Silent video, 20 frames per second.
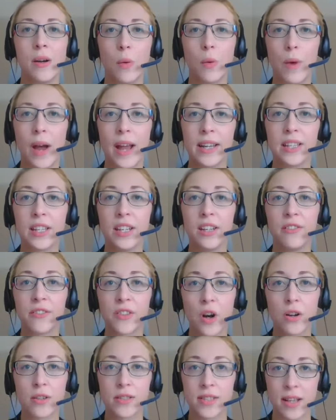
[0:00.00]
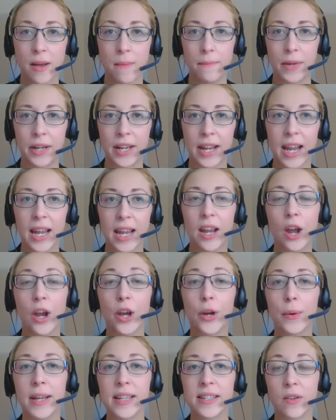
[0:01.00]
when you've got somebody
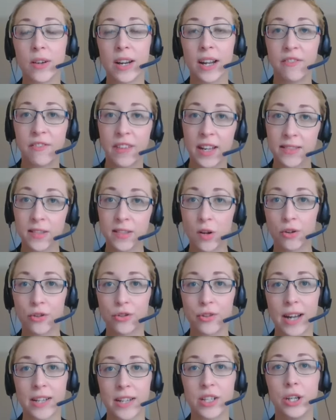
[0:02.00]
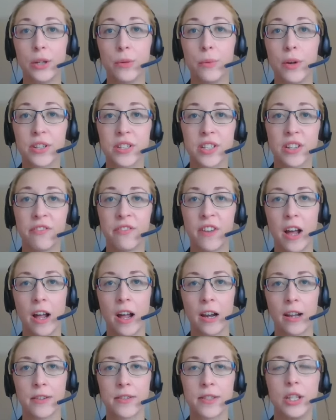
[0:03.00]
who is on a fixed contract who you want to
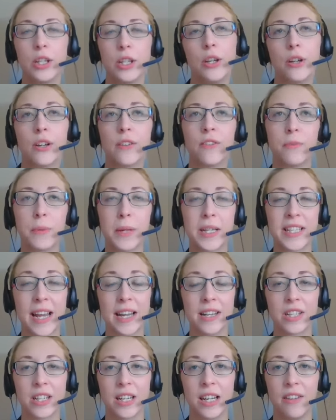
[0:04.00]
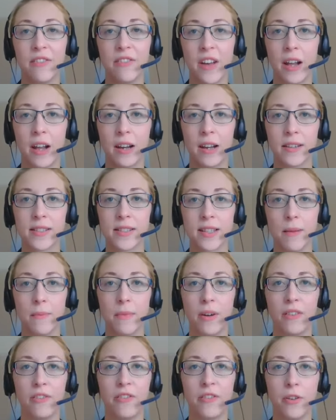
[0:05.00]
furlough, so you could potentially furlough
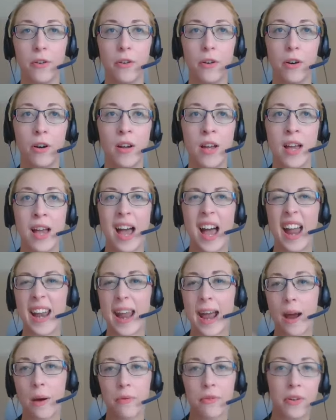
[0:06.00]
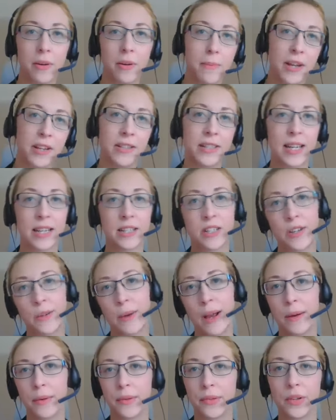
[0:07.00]
someone for an hour on a Monday, 2
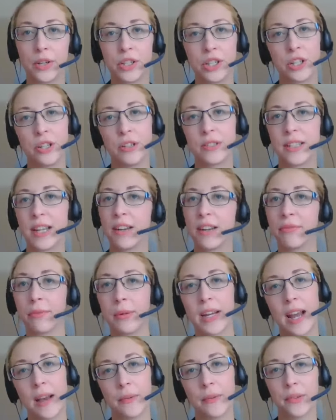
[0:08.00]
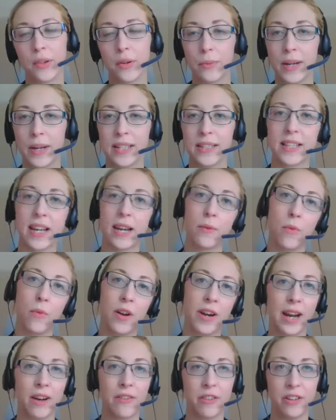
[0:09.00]
hours on a Tuesday, 3 hours on a Wednesday,
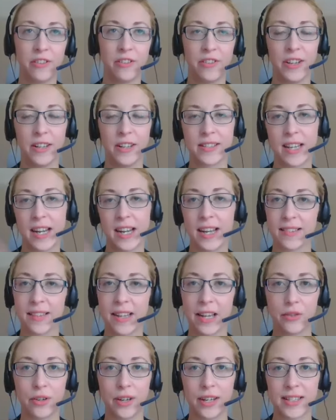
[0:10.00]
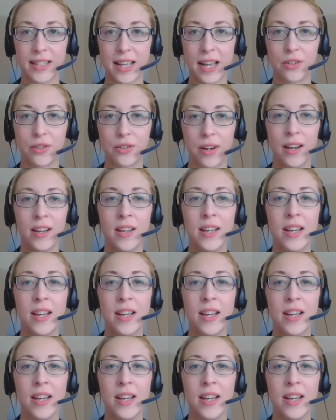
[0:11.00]
1 hour on a Thursday, etc., etc.